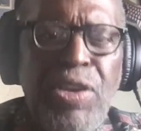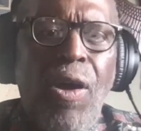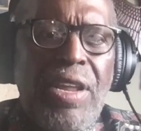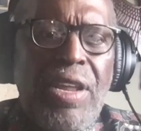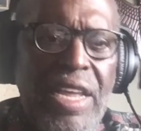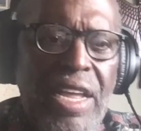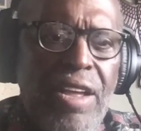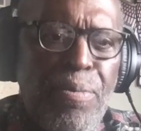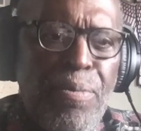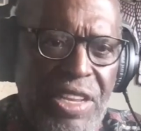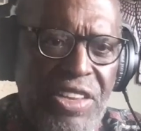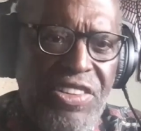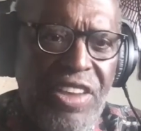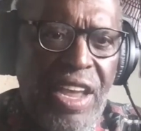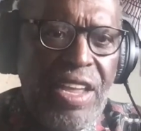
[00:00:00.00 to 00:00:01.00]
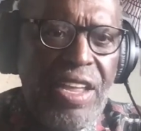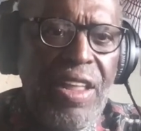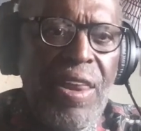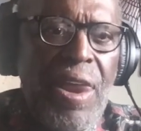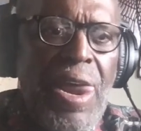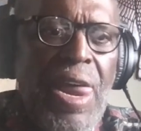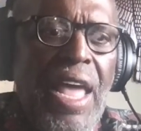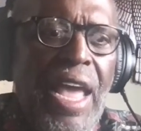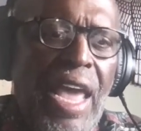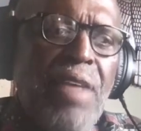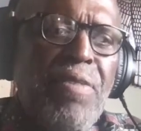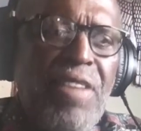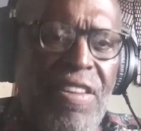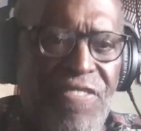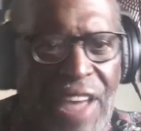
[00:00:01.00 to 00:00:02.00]
We call it LBJ.
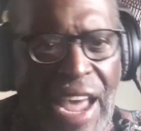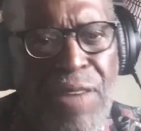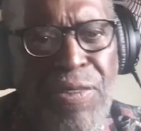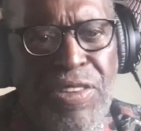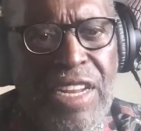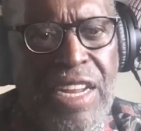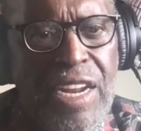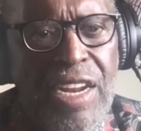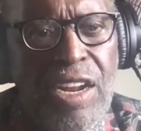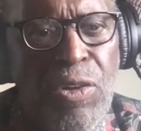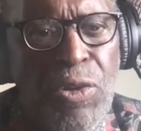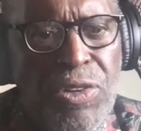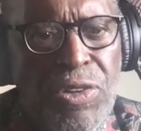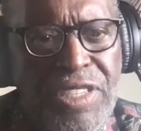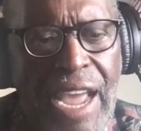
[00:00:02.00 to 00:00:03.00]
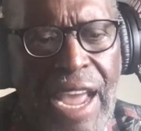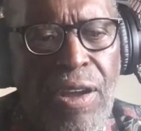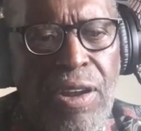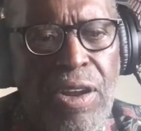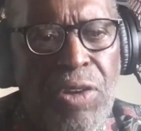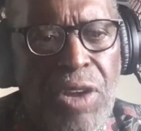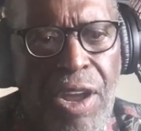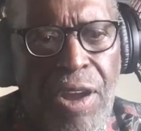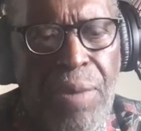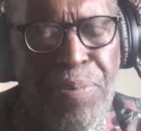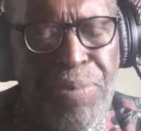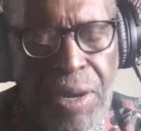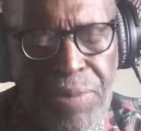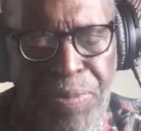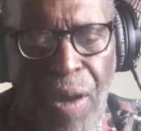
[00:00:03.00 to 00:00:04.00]
And in fact, it was in a little
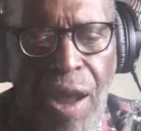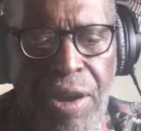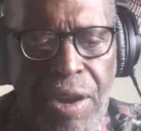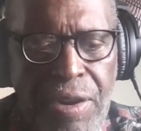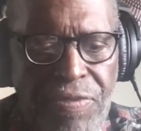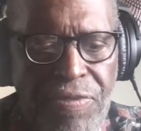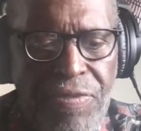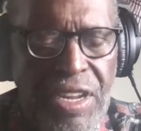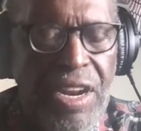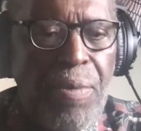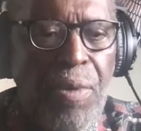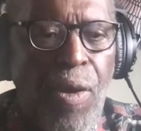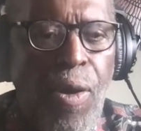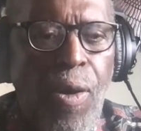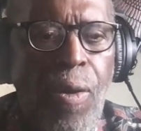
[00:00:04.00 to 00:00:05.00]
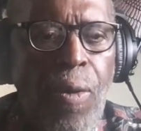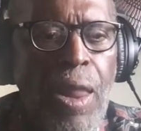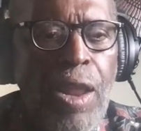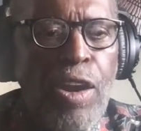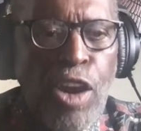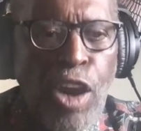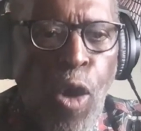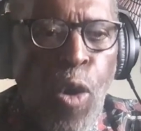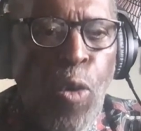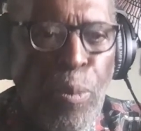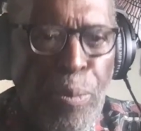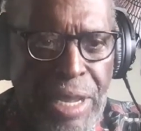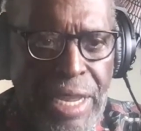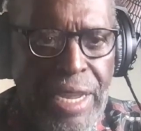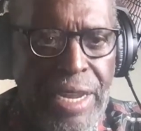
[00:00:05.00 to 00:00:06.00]
part of the Vietnam called
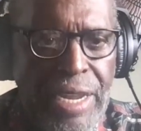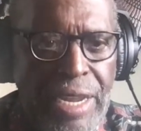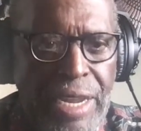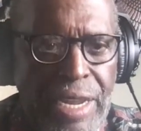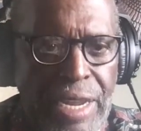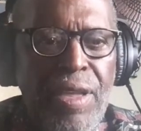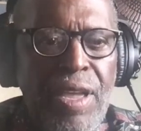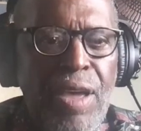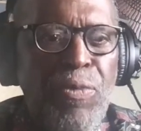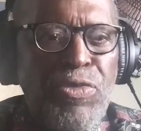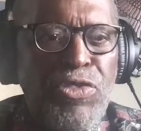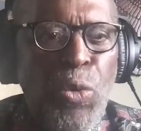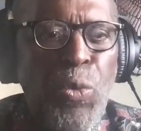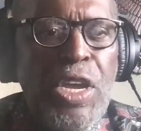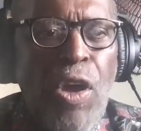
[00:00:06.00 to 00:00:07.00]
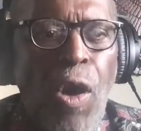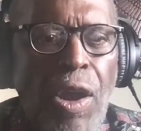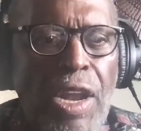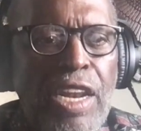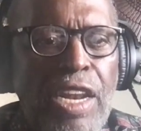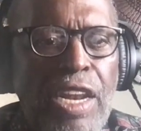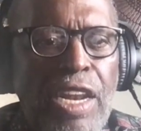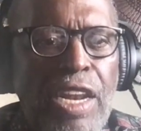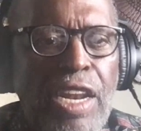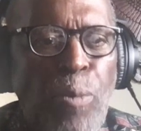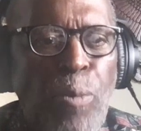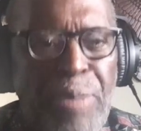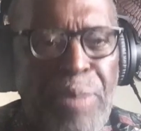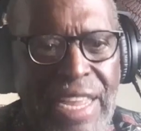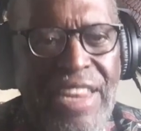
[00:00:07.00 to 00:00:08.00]
Long Binh. So we called it
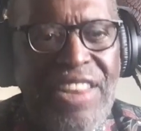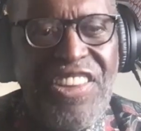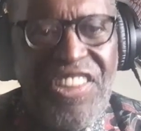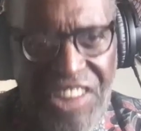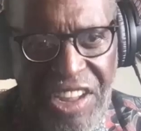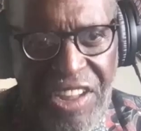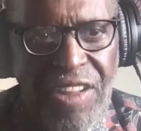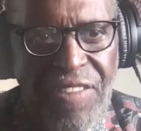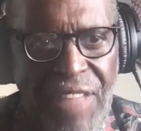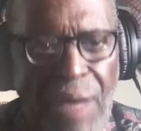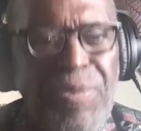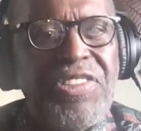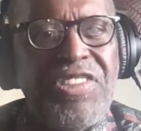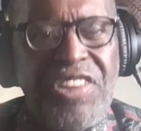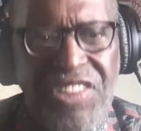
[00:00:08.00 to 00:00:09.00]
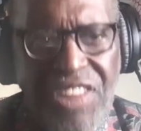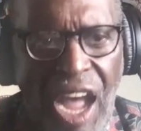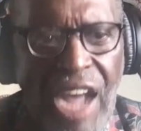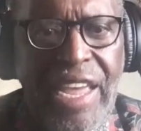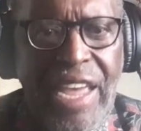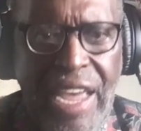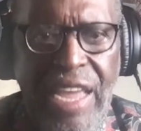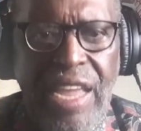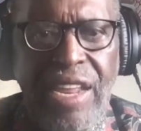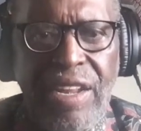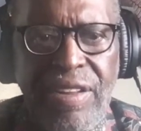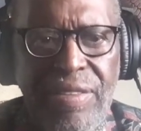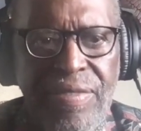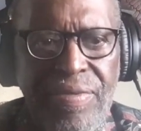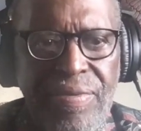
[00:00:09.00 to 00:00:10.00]
Long Binh Jail. That was the stockade.